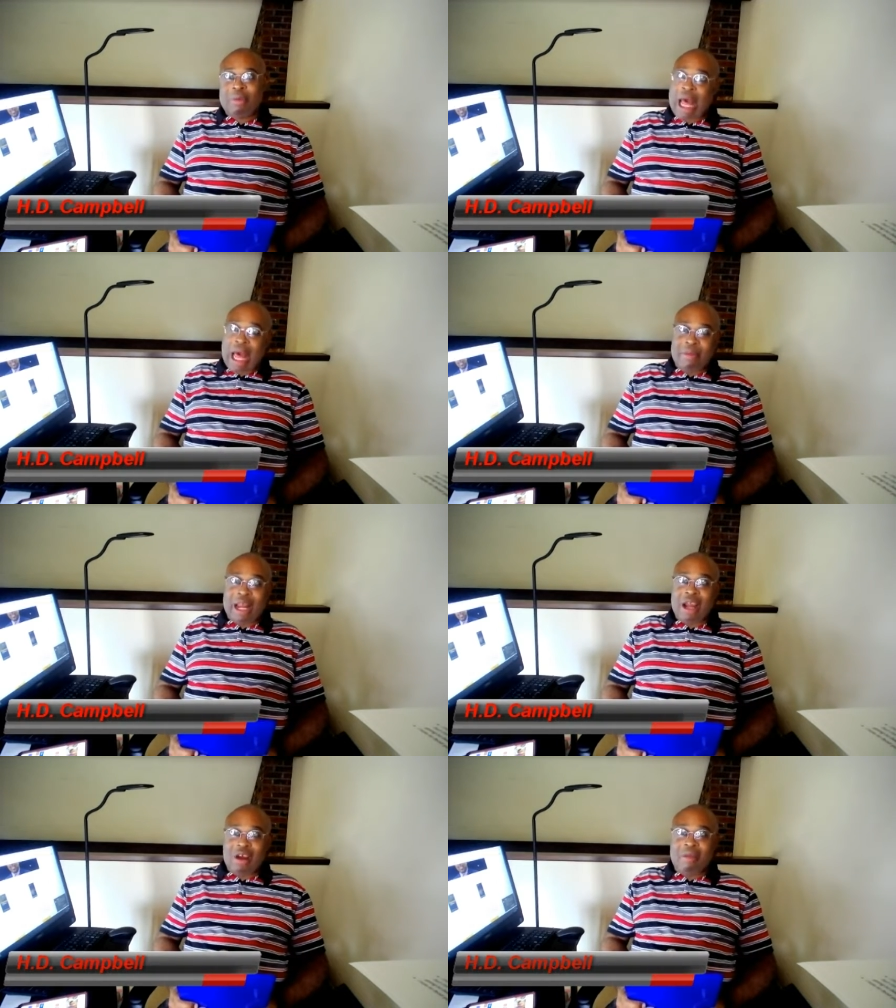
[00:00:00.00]
but I'm
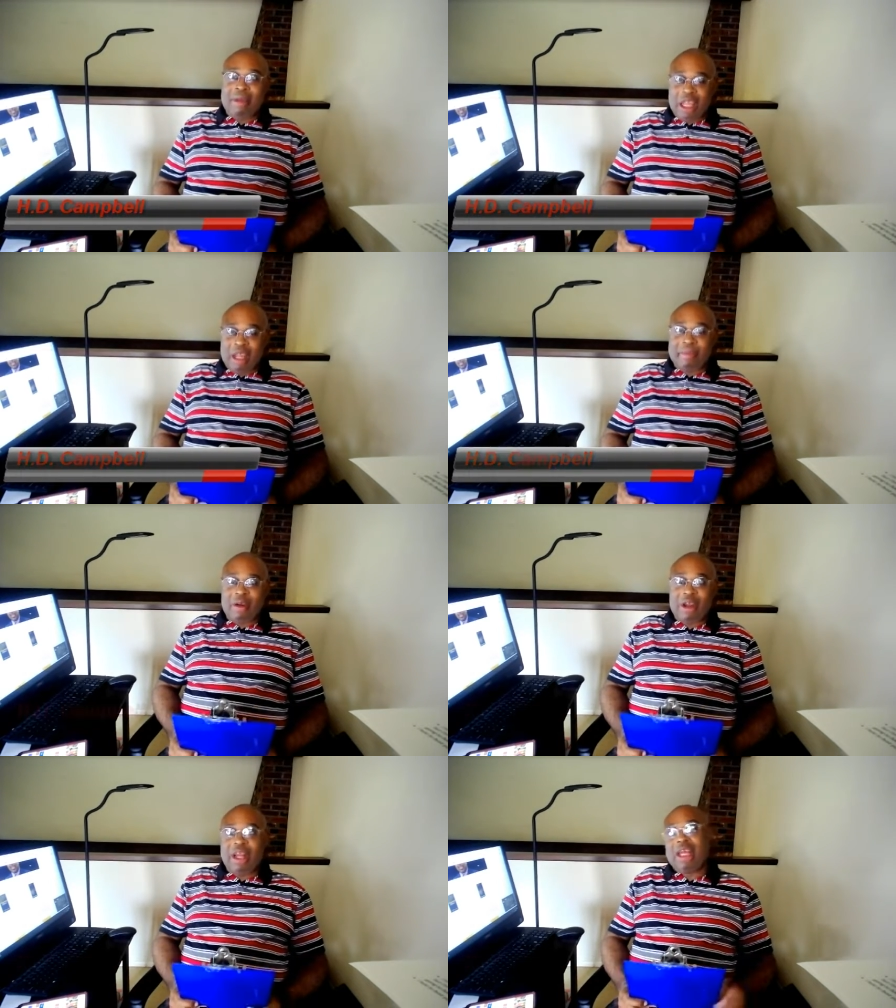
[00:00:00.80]
not going to be a
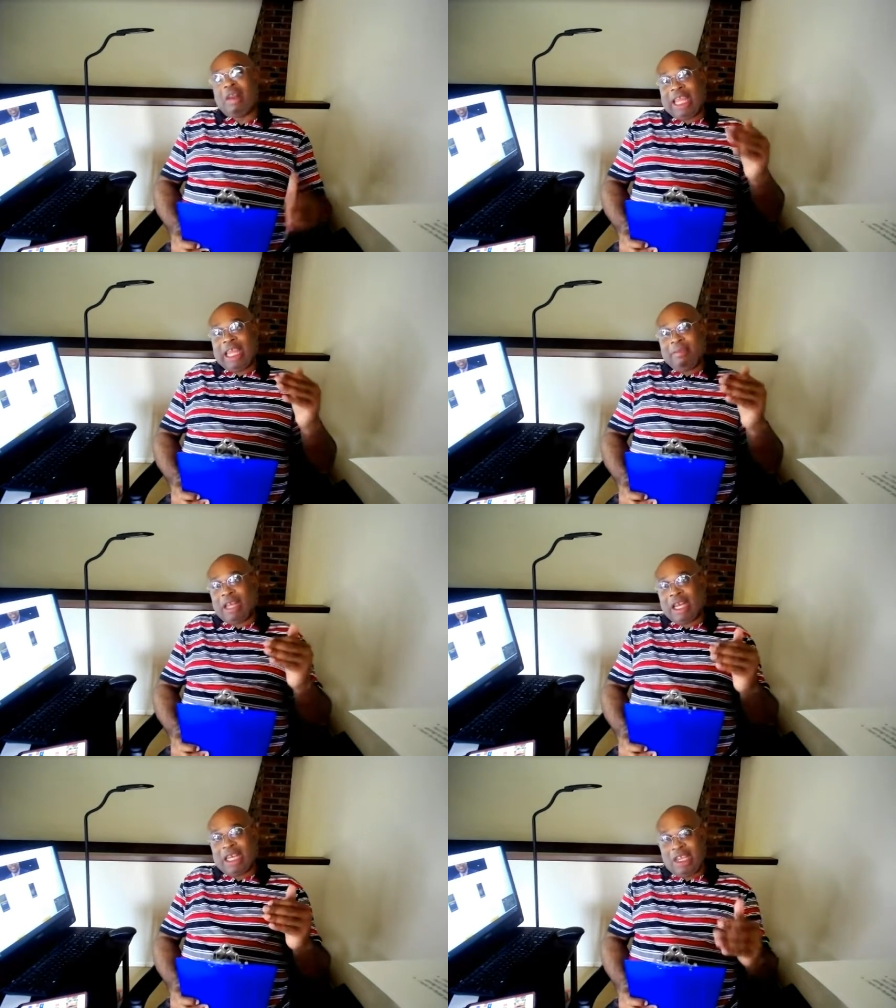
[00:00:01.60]
hypocrite because I keep
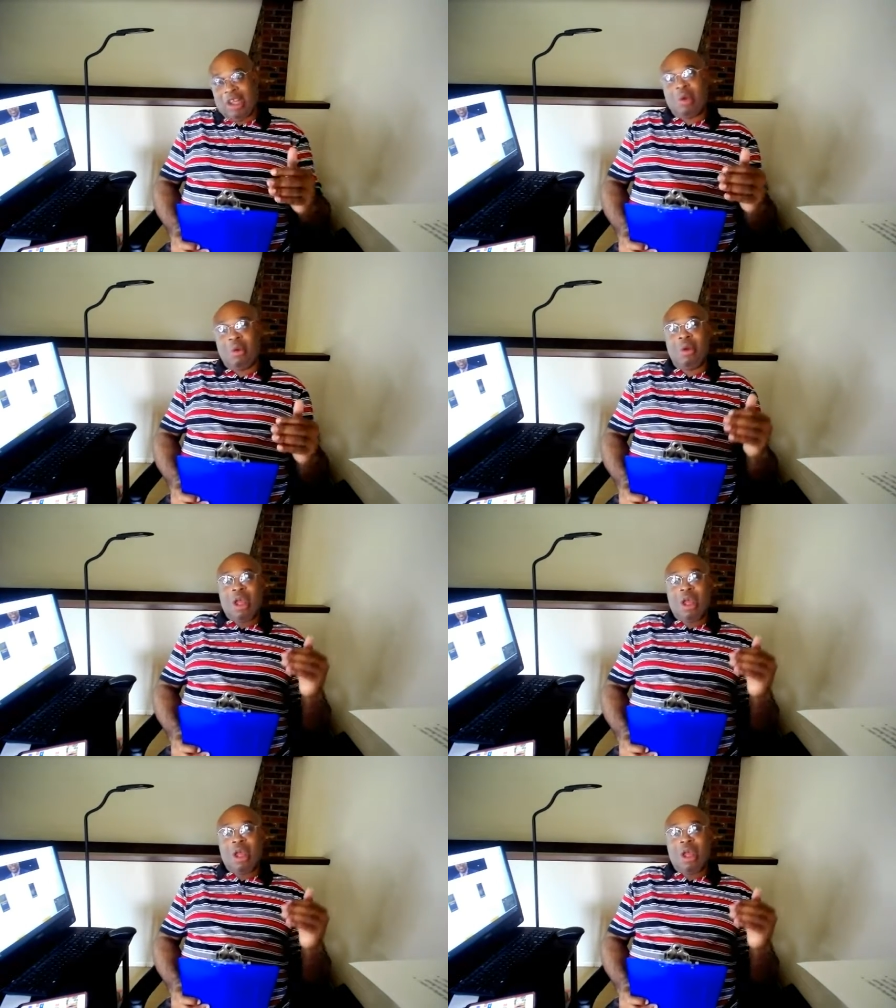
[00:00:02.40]
telling you,